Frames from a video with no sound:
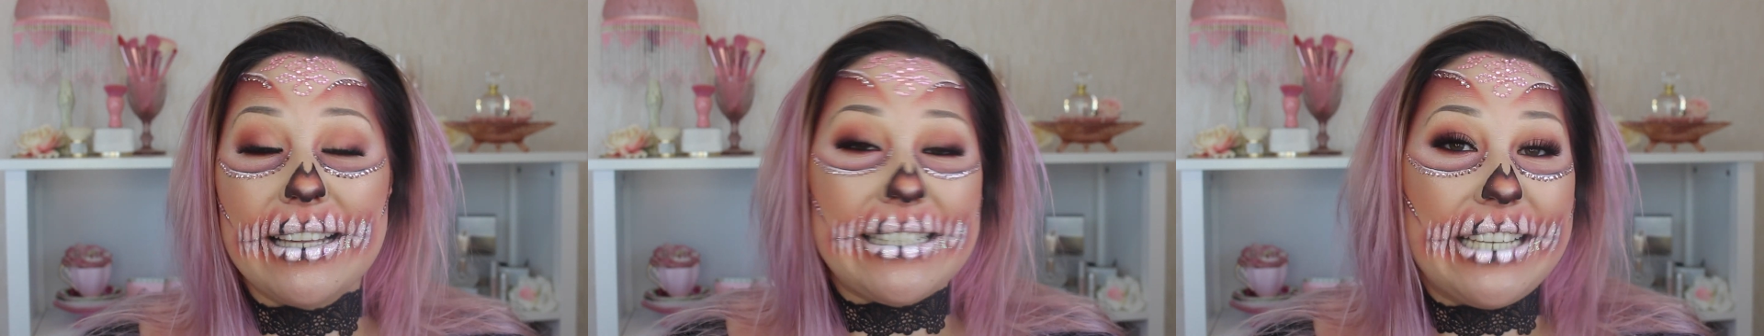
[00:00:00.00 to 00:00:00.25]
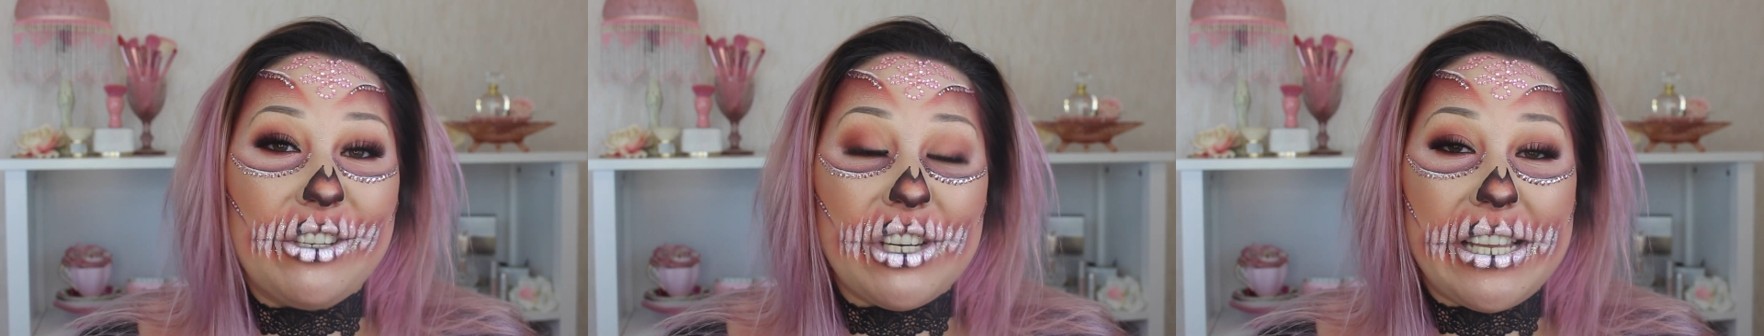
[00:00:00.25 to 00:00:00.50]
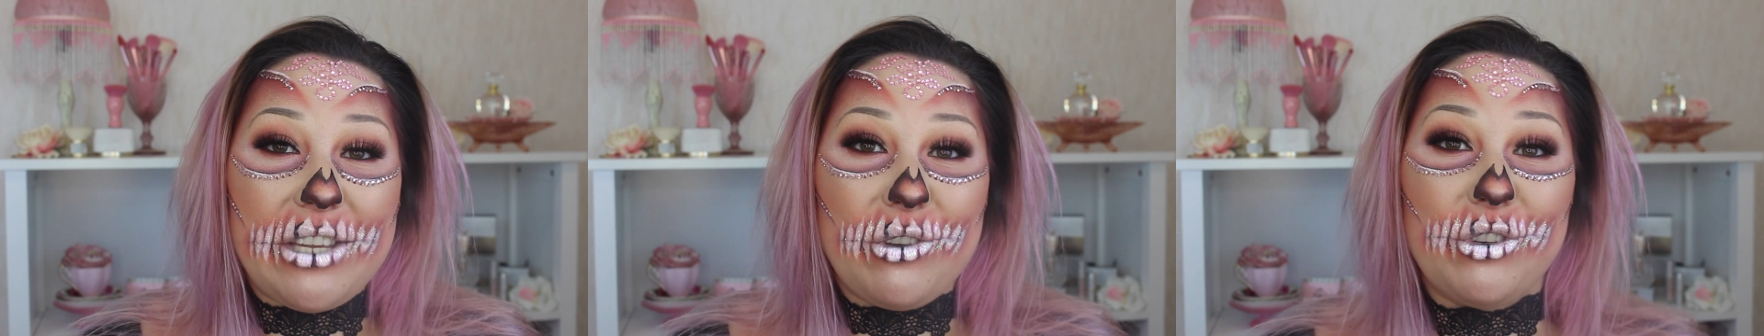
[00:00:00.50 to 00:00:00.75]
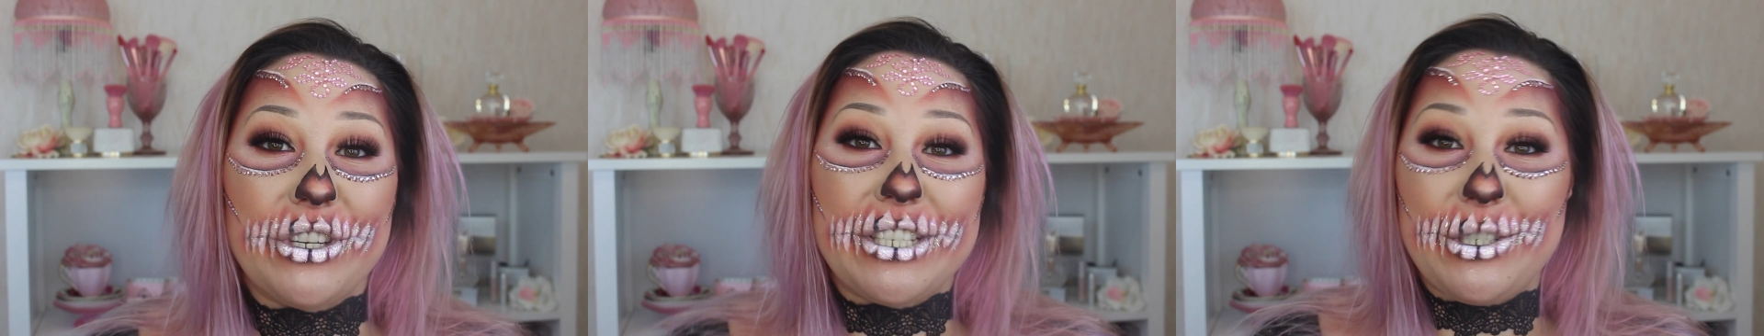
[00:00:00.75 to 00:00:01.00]
essentially
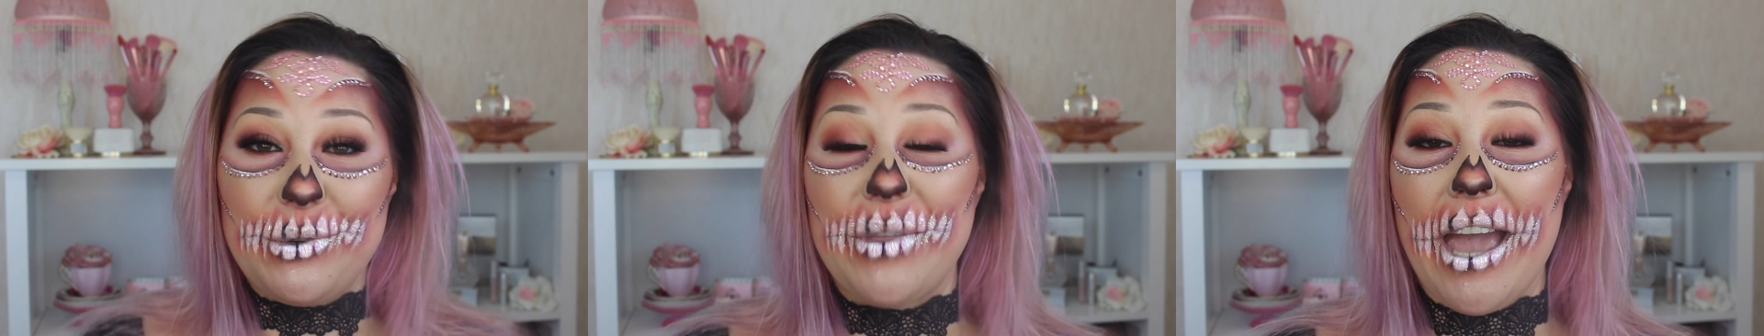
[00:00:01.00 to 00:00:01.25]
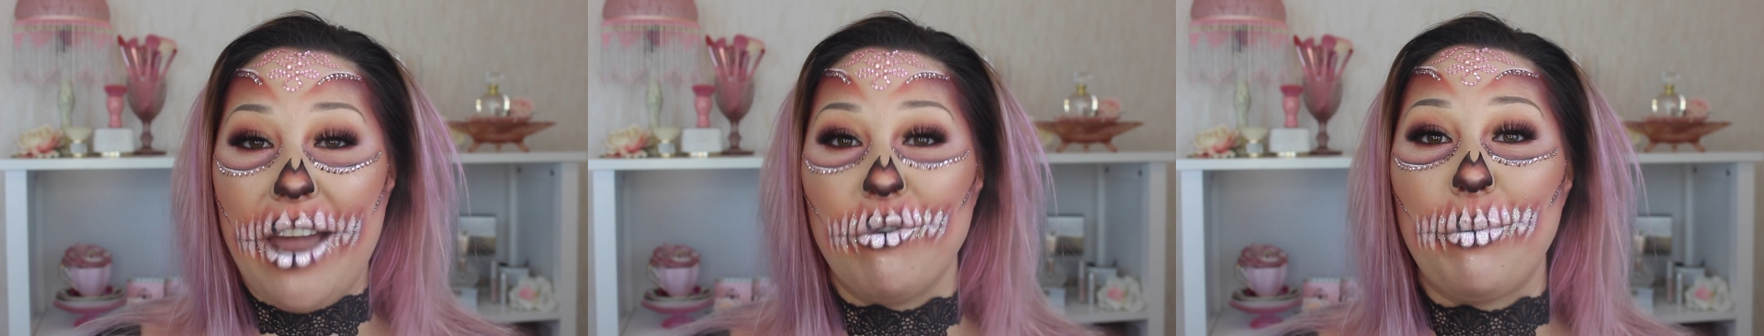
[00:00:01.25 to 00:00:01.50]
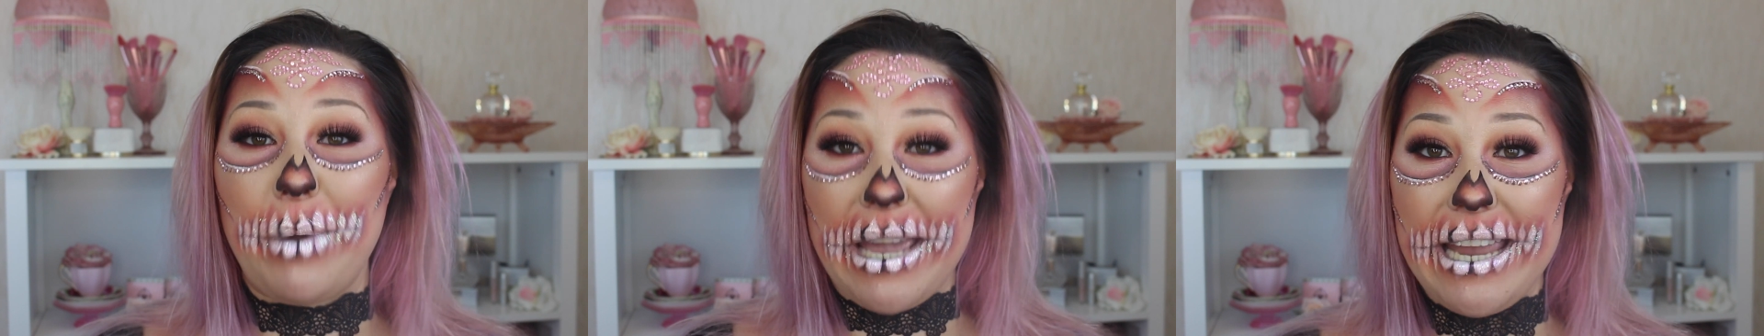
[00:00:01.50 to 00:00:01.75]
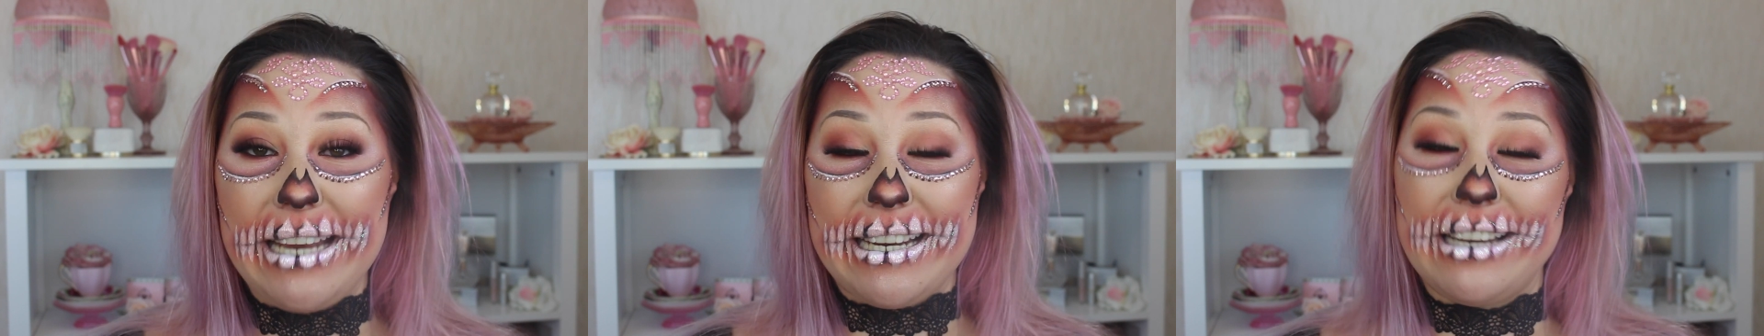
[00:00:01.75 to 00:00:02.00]
you just do that and
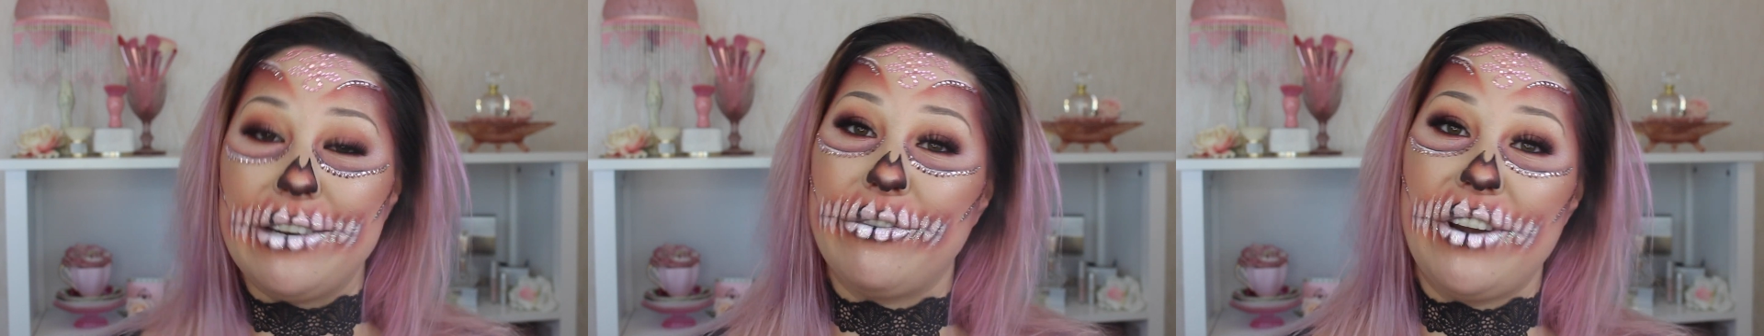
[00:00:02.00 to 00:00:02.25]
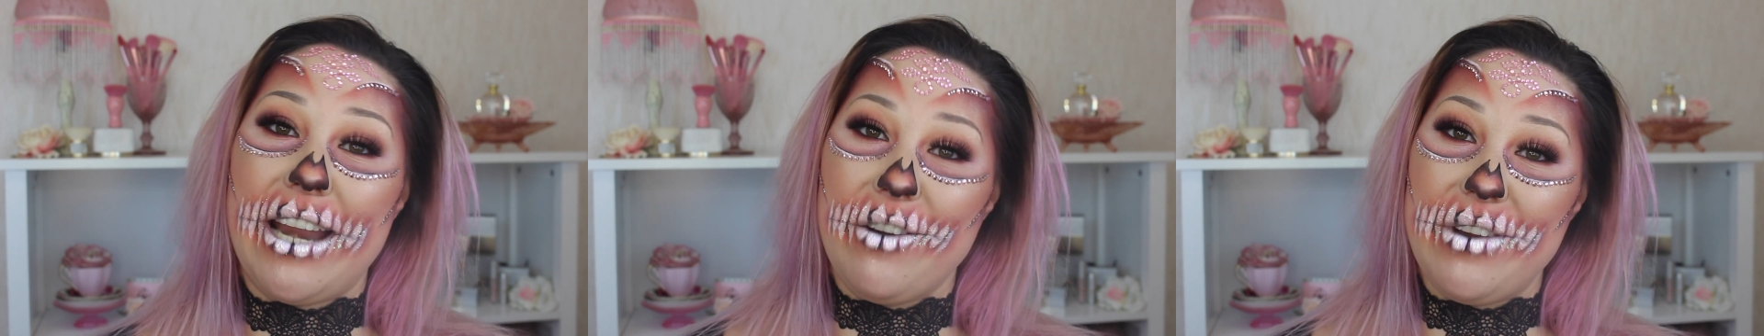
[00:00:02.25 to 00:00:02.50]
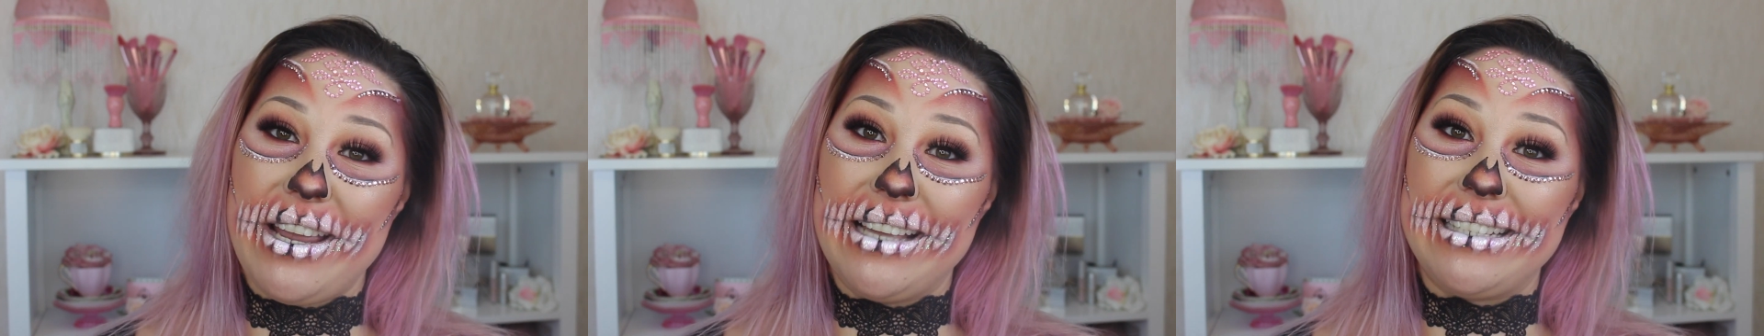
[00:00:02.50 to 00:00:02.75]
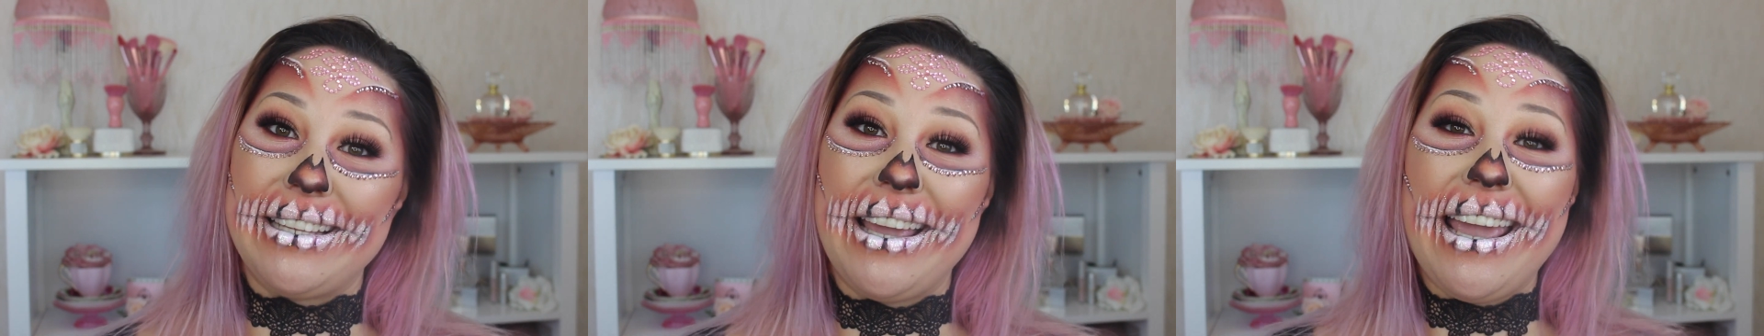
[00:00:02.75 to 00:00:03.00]
repeat in different
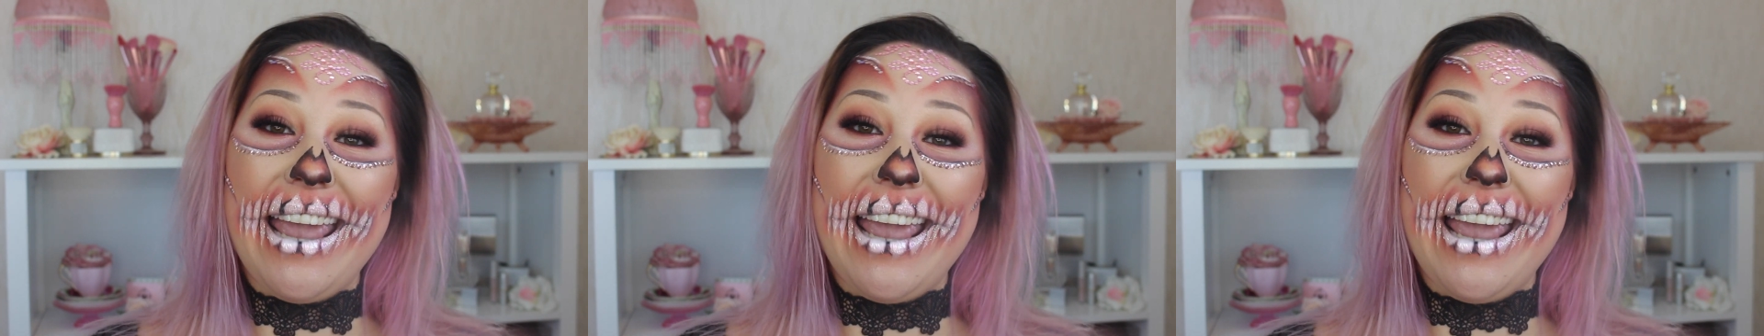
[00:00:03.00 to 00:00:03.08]
areas.